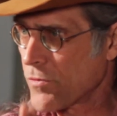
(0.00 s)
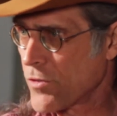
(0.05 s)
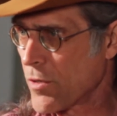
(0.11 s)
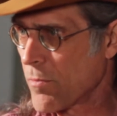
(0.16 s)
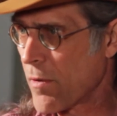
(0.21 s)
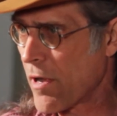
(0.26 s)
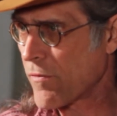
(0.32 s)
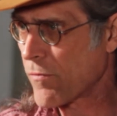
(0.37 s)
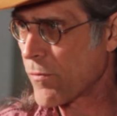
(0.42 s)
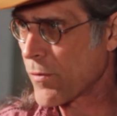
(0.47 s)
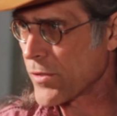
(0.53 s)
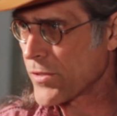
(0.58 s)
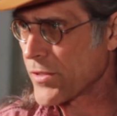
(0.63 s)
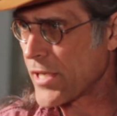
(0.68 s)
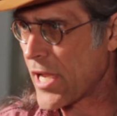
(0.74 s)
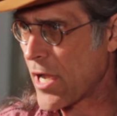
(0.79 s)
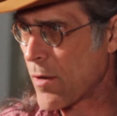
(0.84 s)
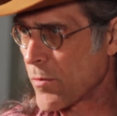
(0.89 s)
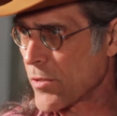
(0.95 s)
of 2x4s
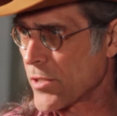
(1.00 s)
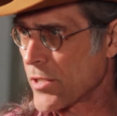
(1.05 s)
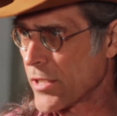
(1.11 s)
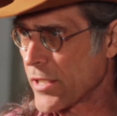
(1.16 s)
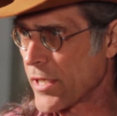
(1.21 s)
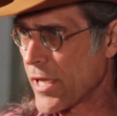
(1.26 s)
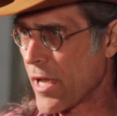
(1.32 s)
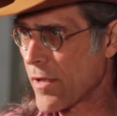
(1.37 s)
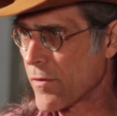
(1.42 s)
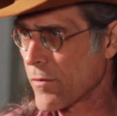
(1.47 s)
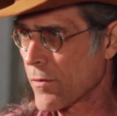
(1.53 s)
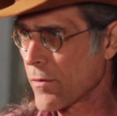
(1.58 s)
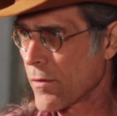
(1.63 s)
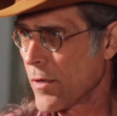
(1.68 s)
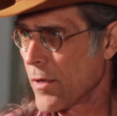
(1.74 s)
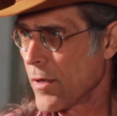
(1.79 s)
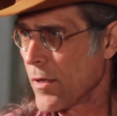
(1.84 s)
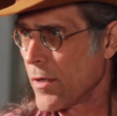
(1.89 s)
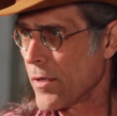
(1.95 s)
sandwiched together.
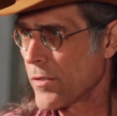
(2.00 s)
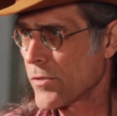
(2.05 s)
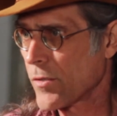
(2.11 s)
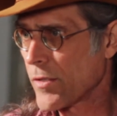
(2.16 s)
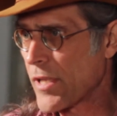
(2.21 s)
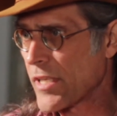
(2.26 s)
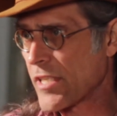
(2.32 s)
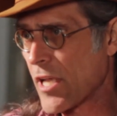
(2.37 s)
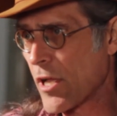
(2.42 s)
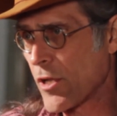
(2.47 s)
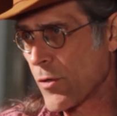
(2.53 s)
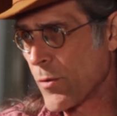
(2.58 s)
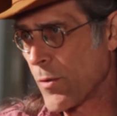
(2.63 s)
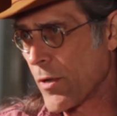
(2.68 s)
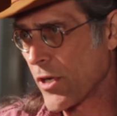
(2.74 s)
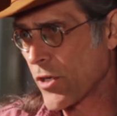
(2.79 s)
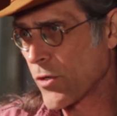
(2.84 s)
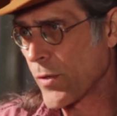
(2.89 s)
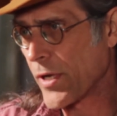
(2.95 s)
So that's how you
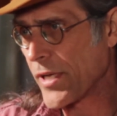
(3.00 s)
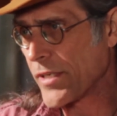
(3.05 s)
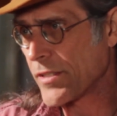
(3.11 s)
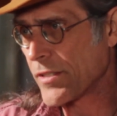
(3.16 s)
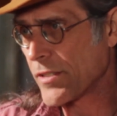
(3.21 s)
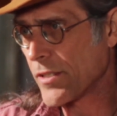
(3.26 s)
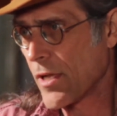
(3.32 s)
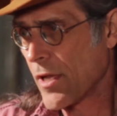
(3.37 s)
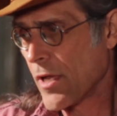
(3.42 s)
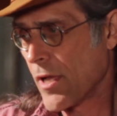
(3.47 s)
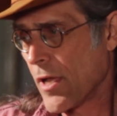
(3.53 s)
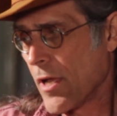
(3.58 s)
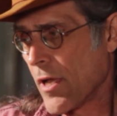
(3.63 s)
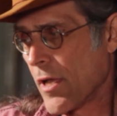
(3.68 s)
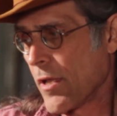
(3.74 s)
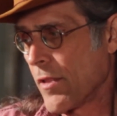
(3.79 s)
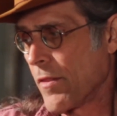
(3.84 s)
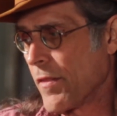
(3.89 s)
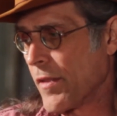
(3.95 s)
increase
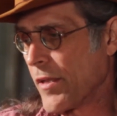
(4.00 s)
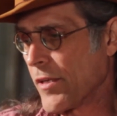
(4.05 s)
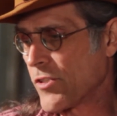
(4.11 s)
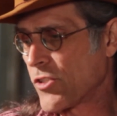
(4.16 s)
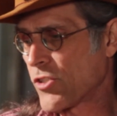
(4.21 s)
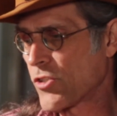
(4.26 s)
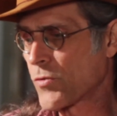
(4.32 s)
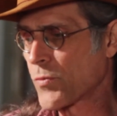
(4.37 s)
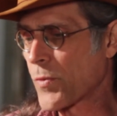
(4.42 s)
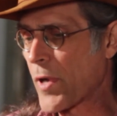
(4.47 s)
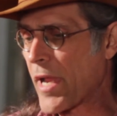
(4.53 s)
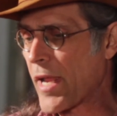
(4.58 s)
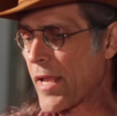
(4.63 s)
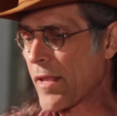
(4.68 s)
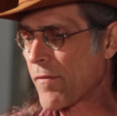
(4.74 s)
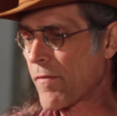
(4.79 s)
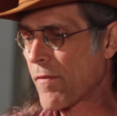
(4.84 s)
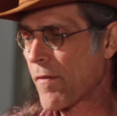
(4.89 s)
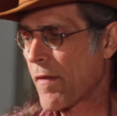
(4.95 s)
the
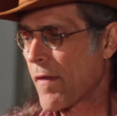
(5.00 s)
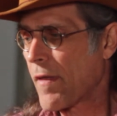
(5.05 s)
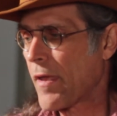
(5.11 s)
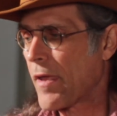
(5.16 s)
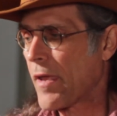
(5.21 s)
strength